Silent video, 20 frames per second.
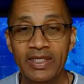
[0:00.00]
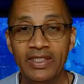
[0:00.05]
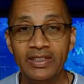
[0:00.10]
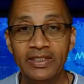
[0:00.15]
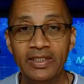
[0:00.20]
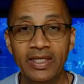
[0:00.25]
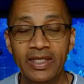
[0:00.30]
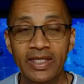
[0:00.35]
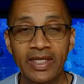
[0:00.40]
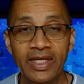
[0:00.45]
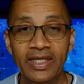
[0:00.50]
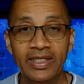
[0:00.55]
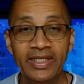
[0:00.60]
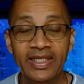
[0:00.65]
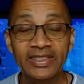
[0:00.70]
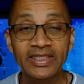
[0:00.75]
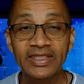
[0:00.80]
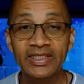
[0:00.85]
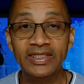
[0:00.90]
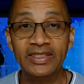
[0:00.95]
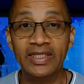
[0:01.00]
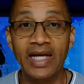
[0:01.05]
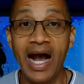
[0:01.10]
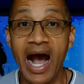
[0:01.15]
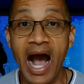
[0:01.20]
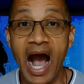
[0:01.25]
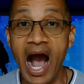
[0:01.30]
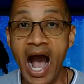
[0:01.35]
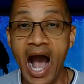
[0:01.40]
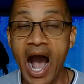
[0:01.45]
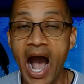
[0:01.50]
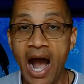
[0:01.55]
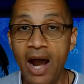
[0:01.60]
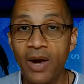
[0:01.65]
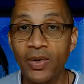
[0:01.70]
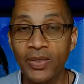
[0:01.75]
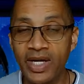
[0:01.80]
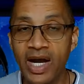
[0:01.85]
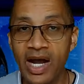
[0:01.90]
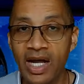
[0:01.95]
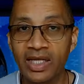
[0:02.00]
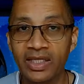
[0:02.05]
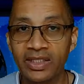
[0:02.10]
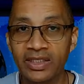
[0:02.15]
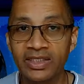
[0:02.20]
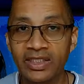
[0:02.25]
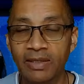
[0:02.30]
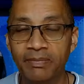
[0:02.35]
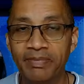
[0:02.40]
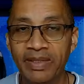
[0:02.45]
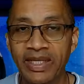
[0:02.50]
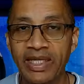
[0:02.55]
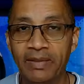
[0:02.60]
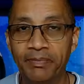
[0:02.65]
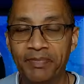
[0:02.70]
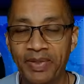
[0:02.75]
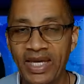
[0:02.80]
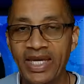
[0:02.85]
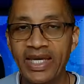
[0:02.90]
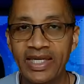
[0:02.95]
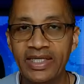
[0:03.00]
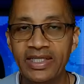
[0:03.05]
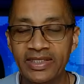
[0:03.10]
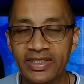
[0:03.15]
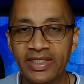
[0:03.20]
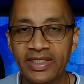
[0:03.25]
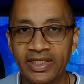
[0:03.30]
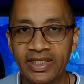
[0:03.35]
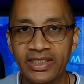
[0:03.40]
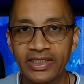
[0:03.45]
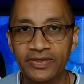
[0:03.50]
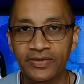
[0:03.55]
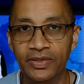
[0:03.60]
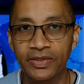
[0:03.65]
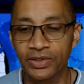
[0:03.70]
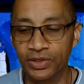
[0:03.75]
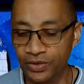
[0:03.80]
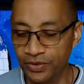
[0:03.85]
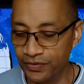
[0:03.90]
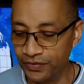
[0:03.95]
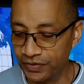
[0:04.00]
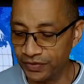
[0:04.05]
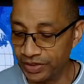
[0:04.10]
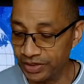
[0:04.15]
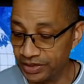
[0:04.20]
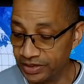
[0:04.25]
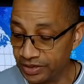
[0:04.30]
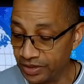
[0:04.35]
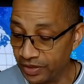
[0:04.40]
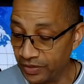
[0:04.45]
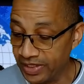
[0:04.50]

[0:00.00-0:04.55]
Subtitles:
I mean, this is our dollars are being paid to Israel too for this.